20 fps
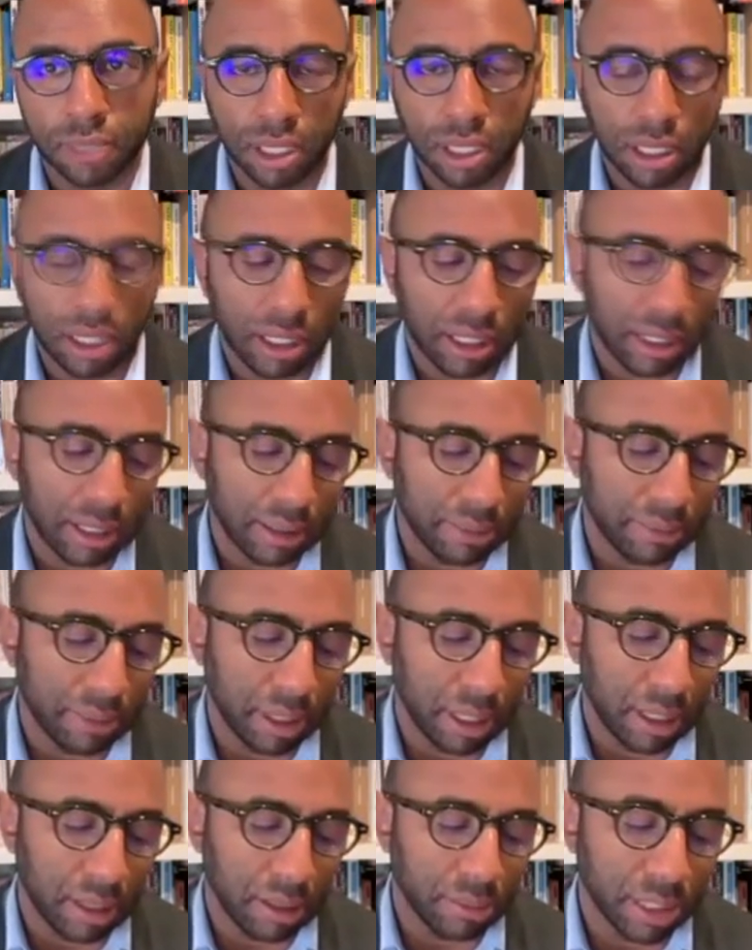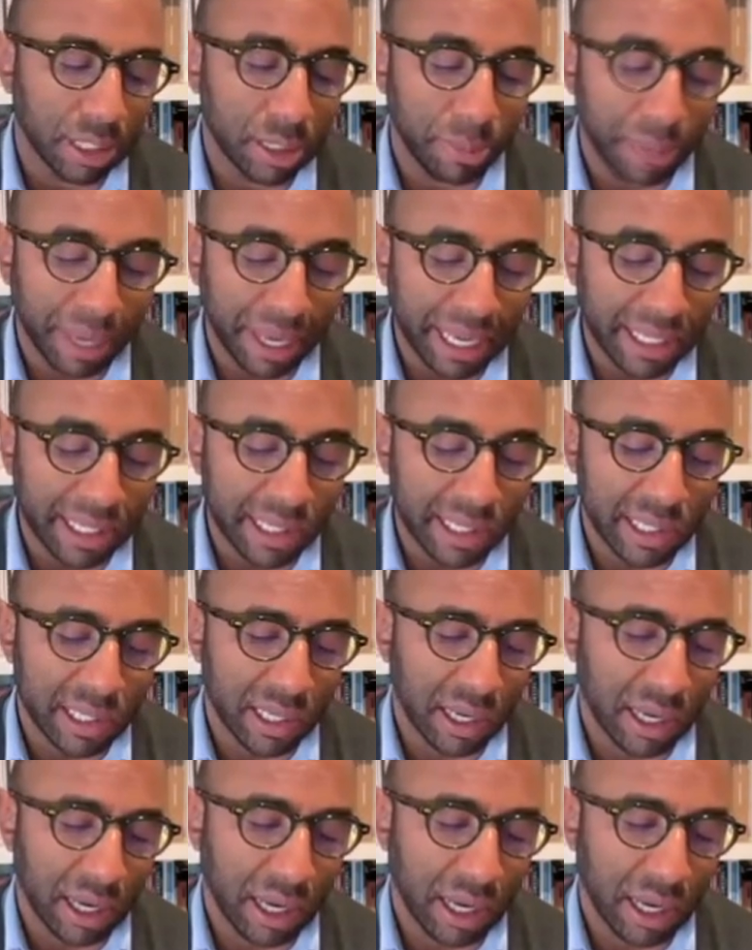uh, space.